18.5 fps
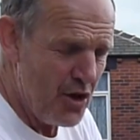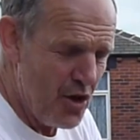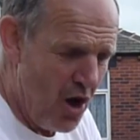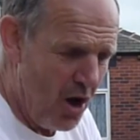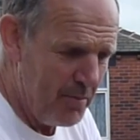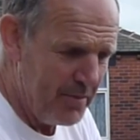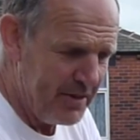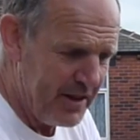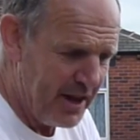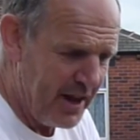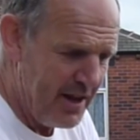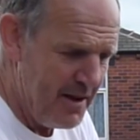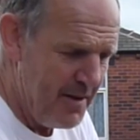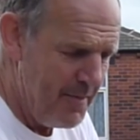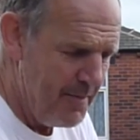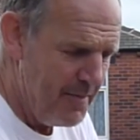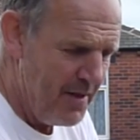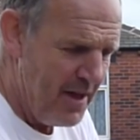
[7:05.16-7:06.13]
Normanton
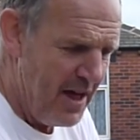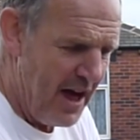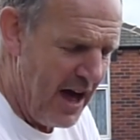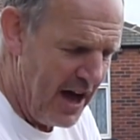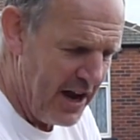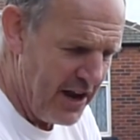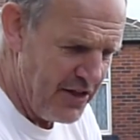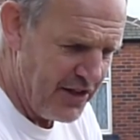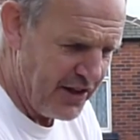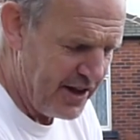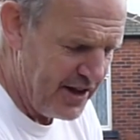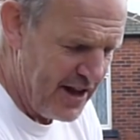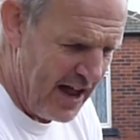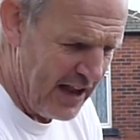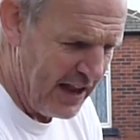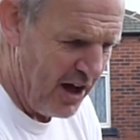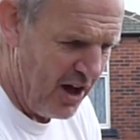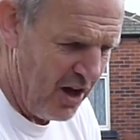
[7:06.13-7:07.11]
and at the
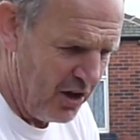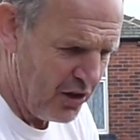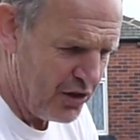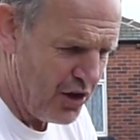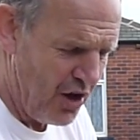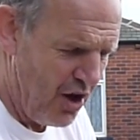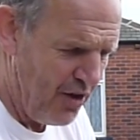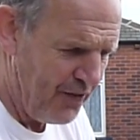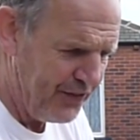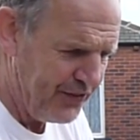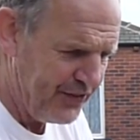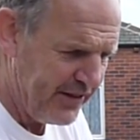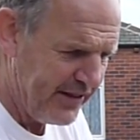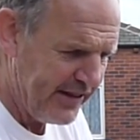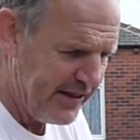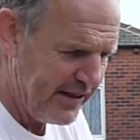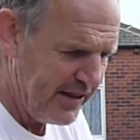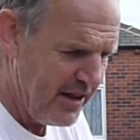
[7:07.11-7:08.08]
canal at Altofts.
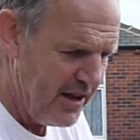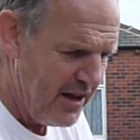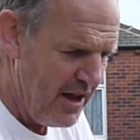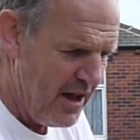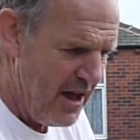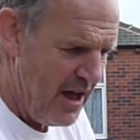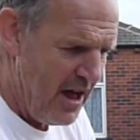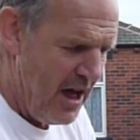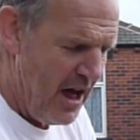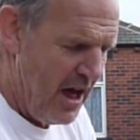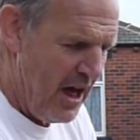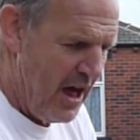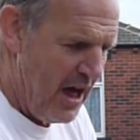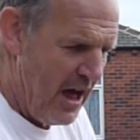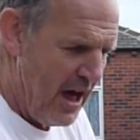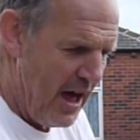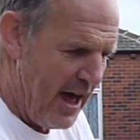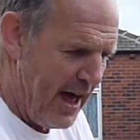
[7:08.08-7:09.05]

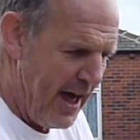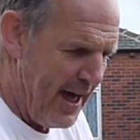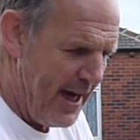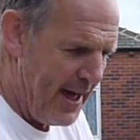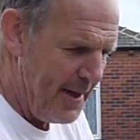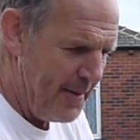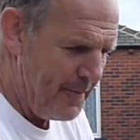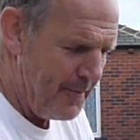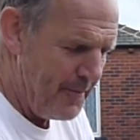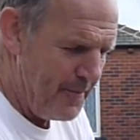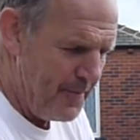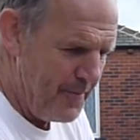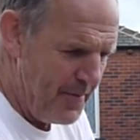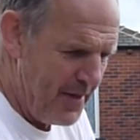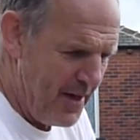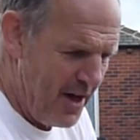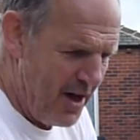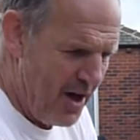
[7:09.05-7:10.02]
Uh,
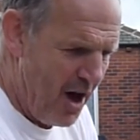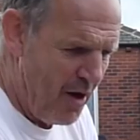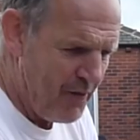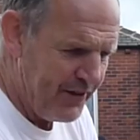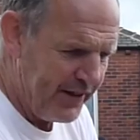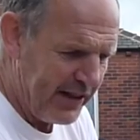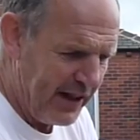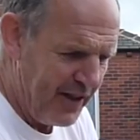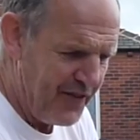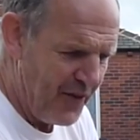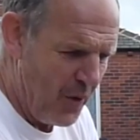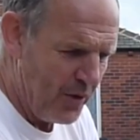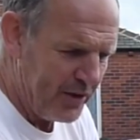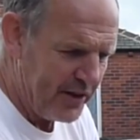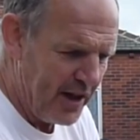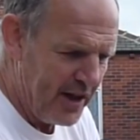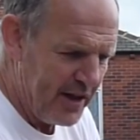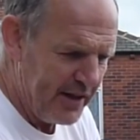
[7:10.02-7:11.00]
obviously, if you
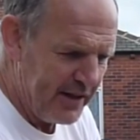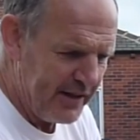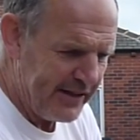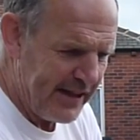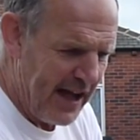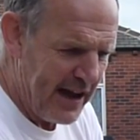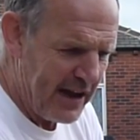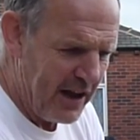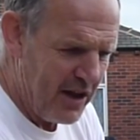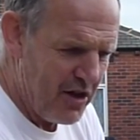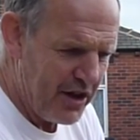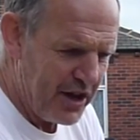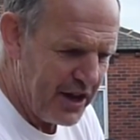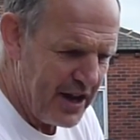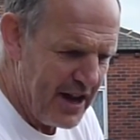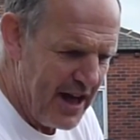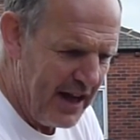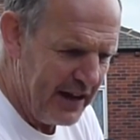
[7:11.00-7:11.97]
want to cycle on the
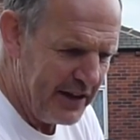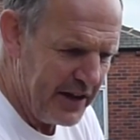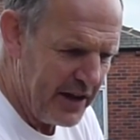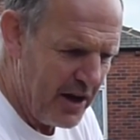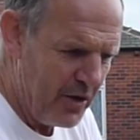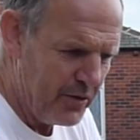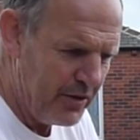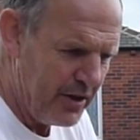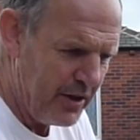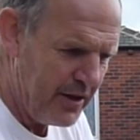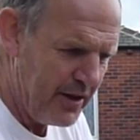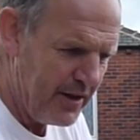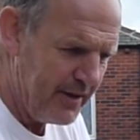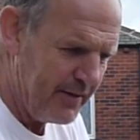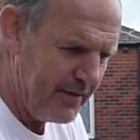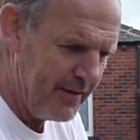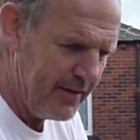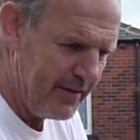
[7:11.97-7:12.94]
canal, you go
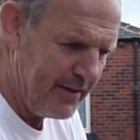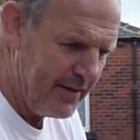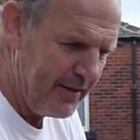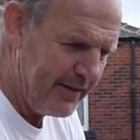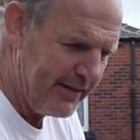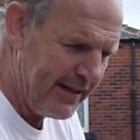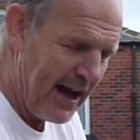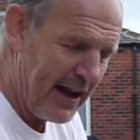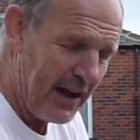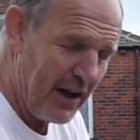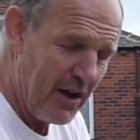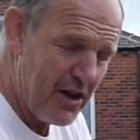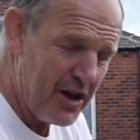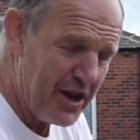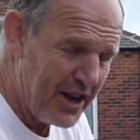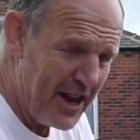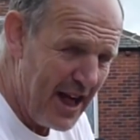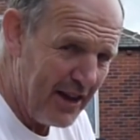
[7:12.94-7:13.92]
to cycle on
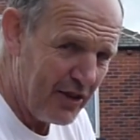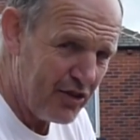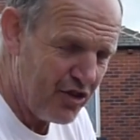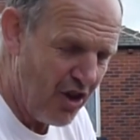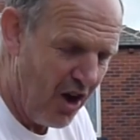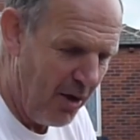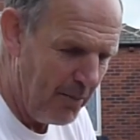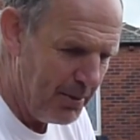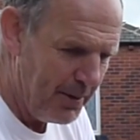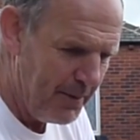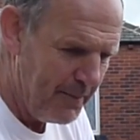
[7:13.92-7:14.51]
the canal shop.